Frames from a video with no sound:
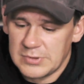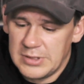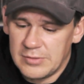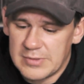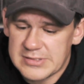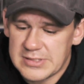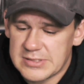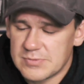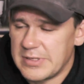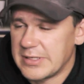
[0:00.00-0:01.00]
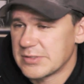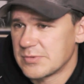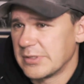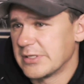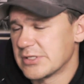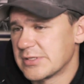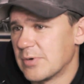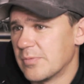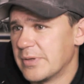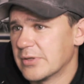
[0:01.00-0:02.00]
And the rest of this week is really just
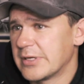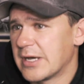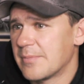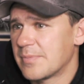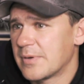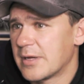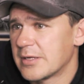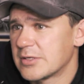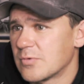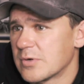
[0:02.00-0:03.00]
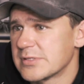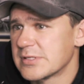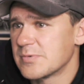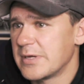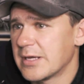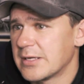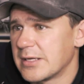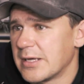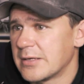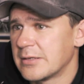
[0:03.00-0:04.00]
about building up towards this weekend
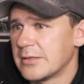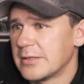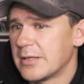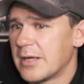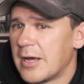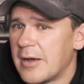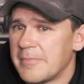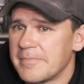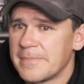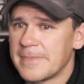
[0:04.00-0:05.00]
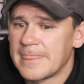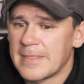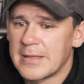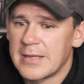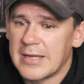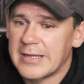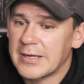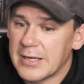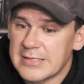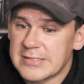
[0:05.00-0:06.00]
again, and
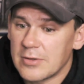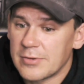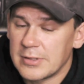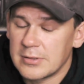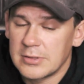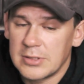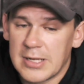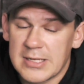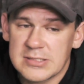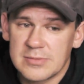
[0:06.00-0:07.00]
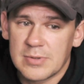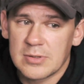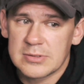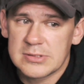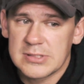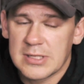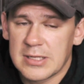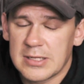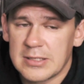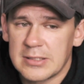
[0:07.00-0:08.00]
getting guys healthy. You'd asked about
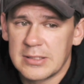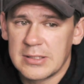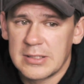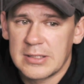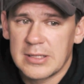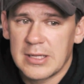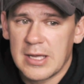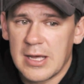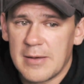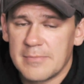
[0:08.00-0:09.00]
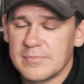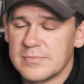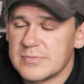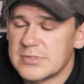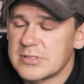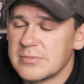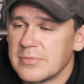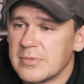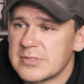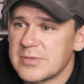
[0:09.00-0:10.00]
some
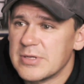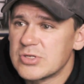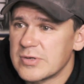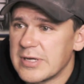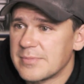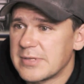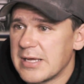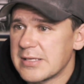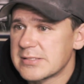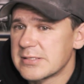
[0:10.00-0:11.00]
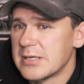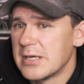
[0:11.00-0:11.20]
injury updates.